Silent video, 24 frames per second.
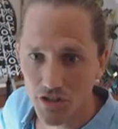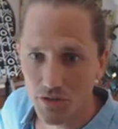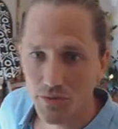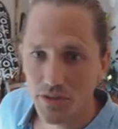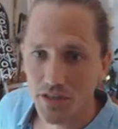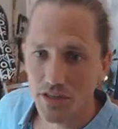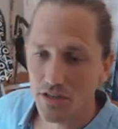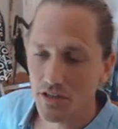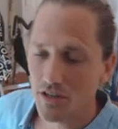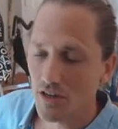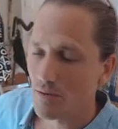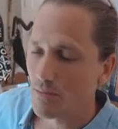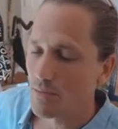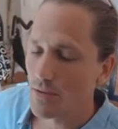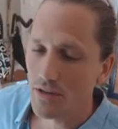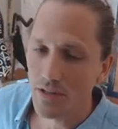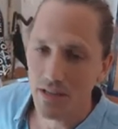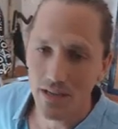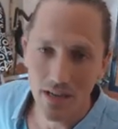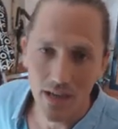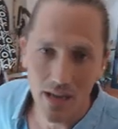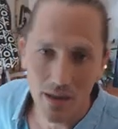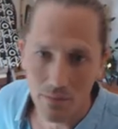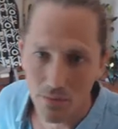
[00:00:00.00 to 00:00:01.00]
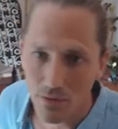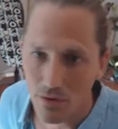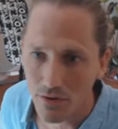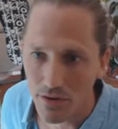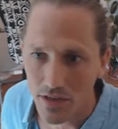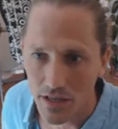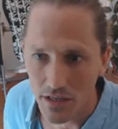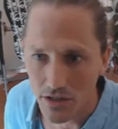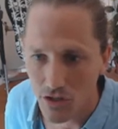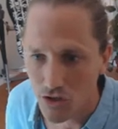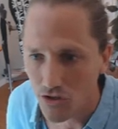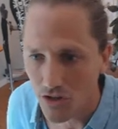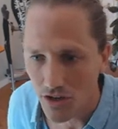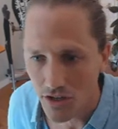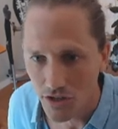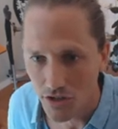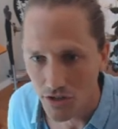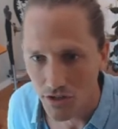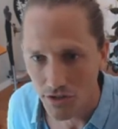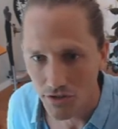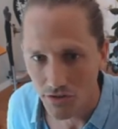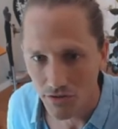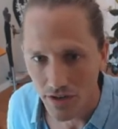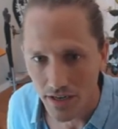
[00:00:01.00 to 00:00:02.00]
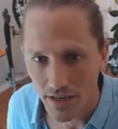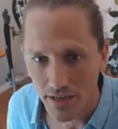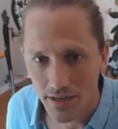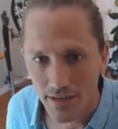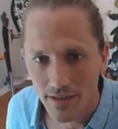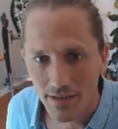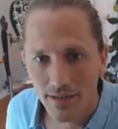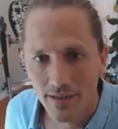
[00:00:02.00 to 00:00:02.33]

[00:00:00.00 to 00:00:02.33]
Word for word: And we can start building hempcrete structures, right?